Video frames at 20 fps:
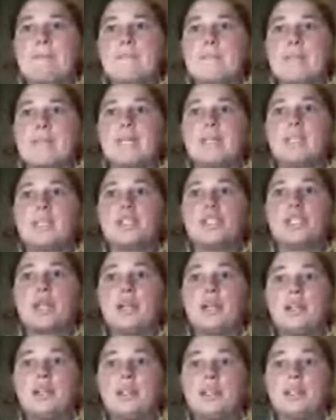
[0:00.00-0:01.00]
The
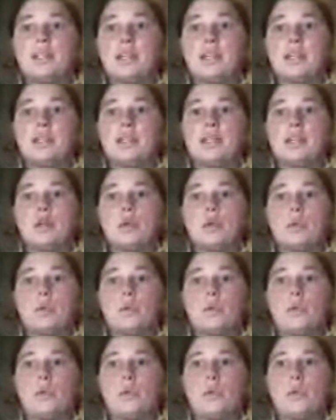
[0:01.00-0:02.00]
checklist idea
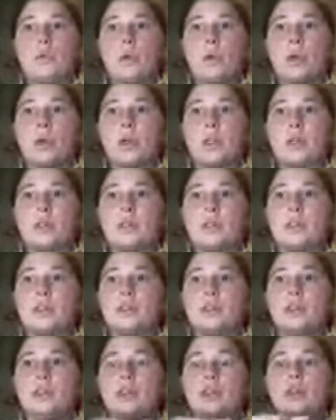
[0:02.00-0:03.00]
works